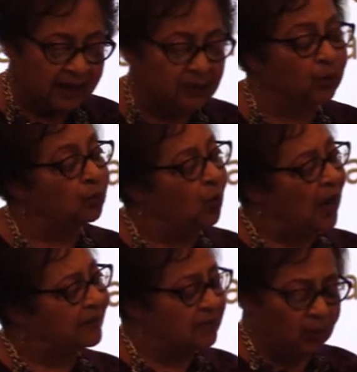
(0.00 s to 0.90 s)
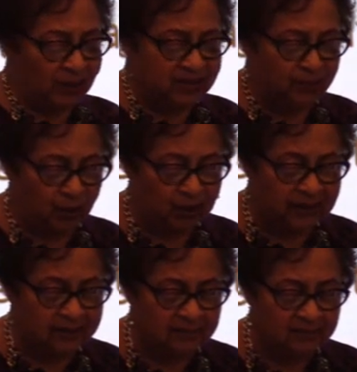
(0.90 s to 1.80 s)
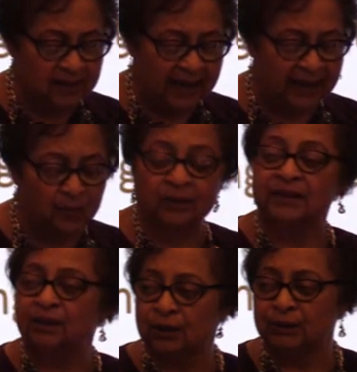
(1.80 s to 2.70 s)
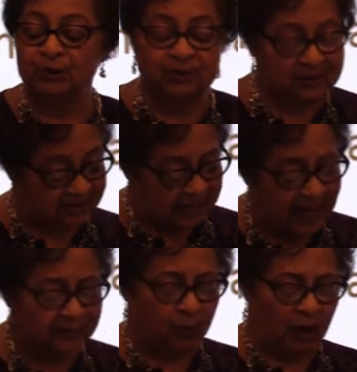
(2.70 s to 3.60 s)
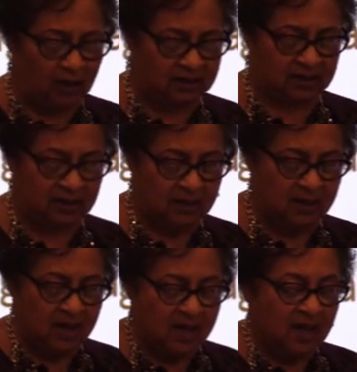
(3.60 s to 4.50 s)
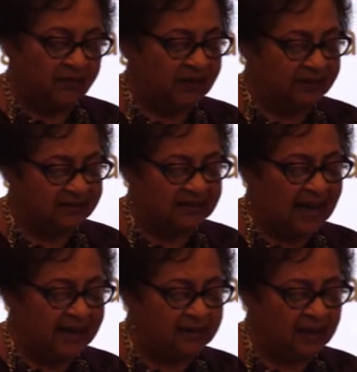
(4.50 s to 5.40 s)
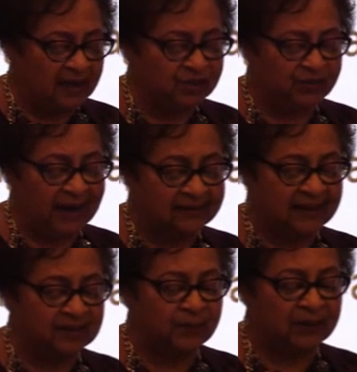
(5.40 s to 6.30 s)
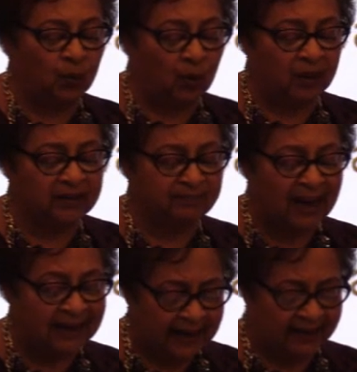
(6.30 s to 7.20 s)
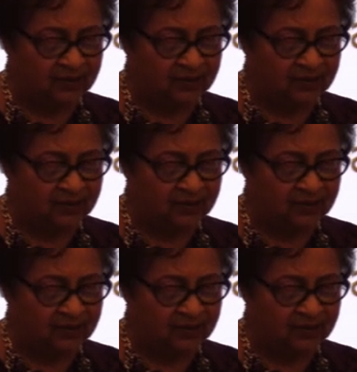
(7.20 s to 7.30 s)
It will widen Westmoreland and will include sidewalks. The design contract has been awarded by